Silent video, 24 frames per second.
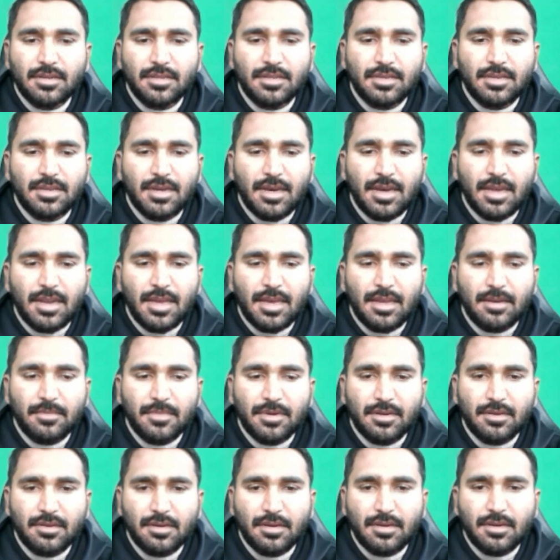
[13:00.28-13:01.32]
the
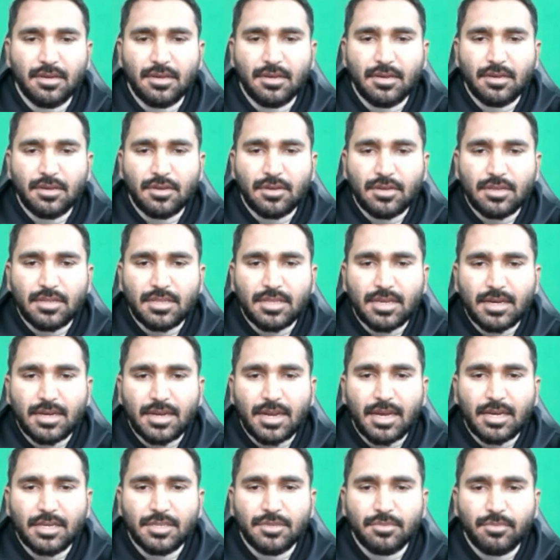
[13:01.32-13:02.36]
alignment. The
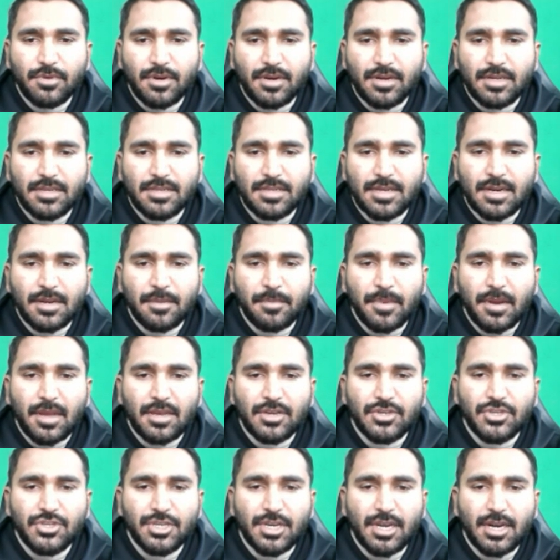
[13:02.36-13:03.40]
next point is that
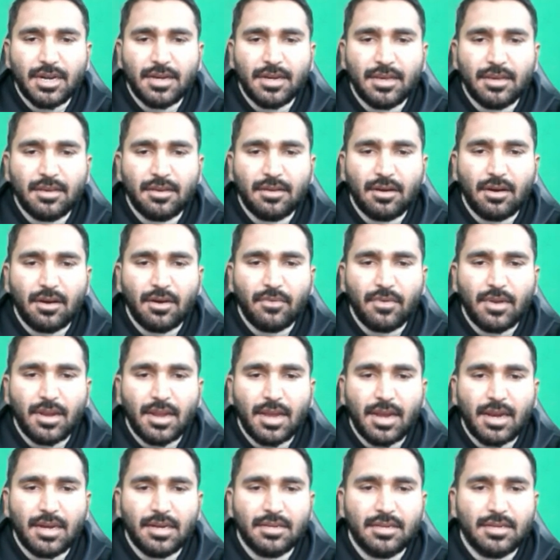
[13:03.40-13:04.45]
apply shading of
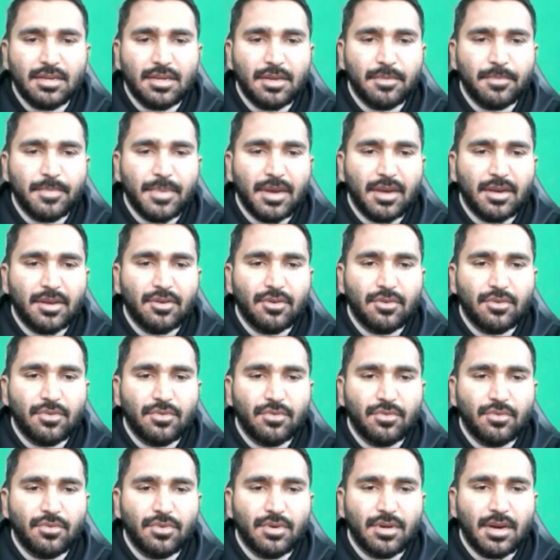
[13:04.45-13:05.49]
light gray
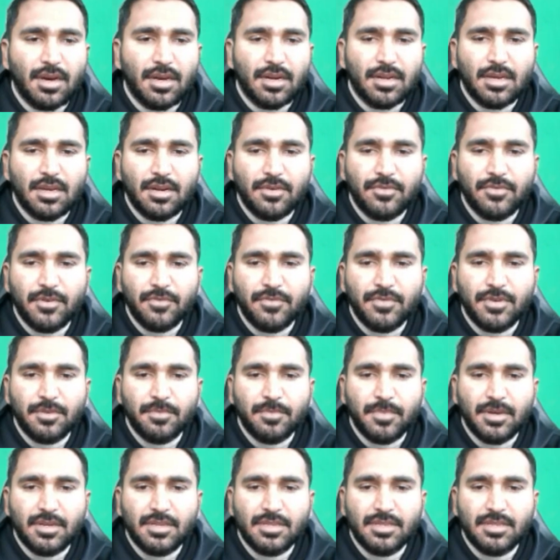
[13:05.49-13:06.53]
background to darker
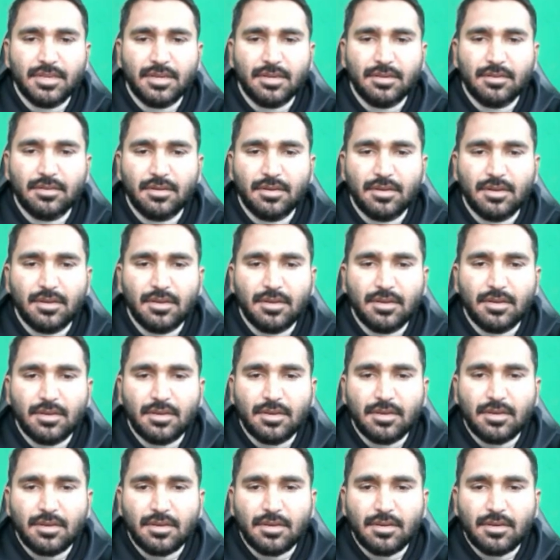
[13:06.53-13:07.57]
50%.
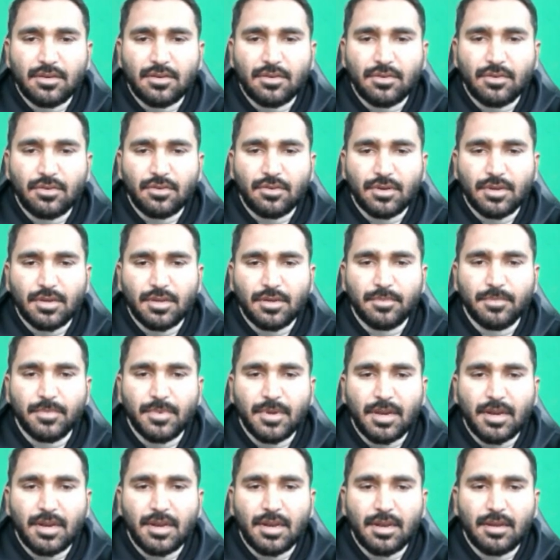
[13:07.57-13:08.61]
Okay,
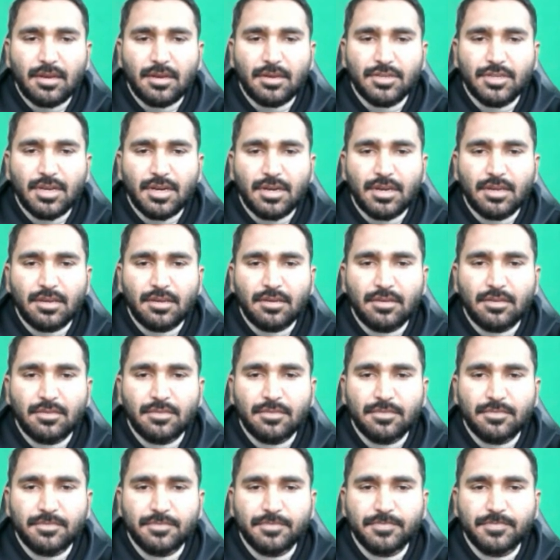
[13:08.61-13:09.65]
apply
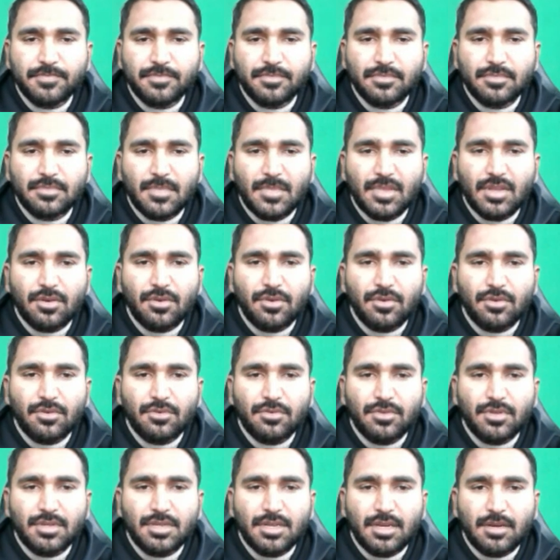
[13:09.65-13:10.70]
shading. Go
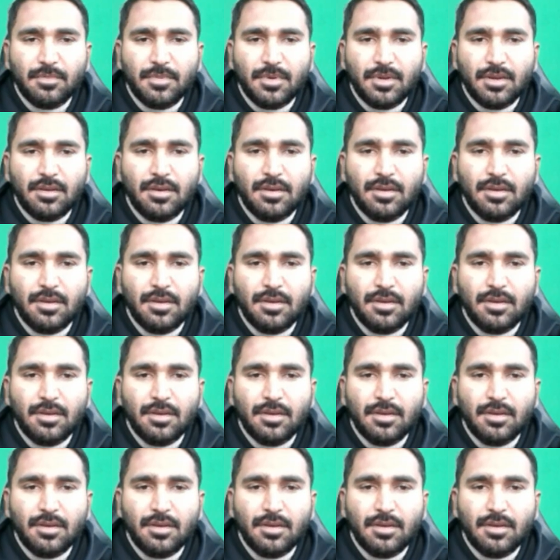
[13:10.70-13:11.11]
to the table